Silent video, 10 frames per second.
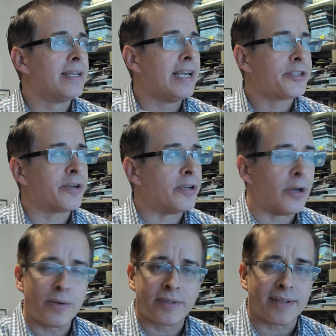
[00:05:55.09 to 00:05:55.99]
Get your
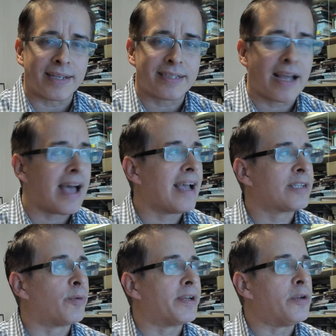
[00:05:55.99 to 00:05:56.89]
nose on this,
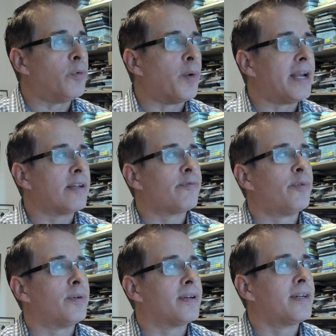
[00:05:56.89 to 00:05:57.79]
guys. What are you waiting
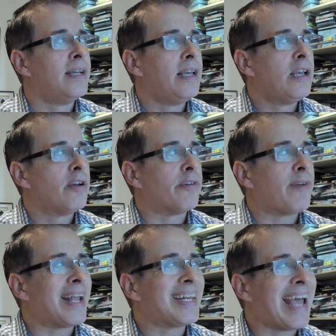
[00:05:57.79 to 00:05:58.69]
for? A
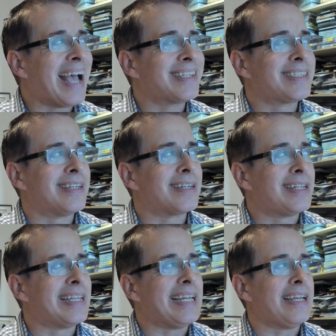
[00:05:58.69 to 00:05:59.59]
fantastic,
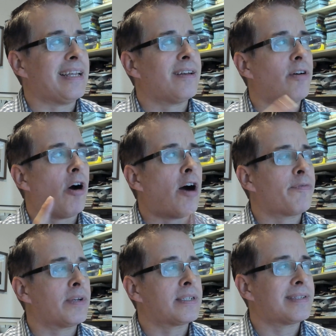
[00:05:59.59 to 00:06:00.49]
clean,
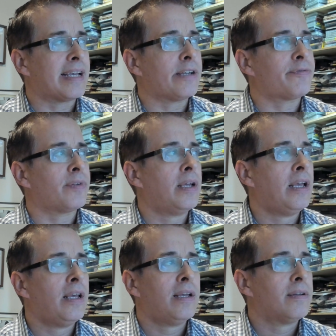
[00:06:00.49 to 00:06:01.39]
office safe,
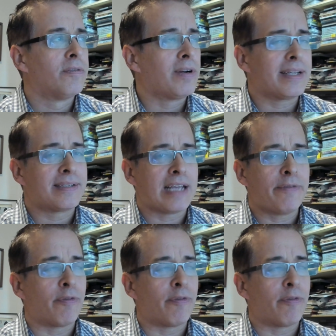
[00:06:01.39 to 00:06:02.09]
really safe for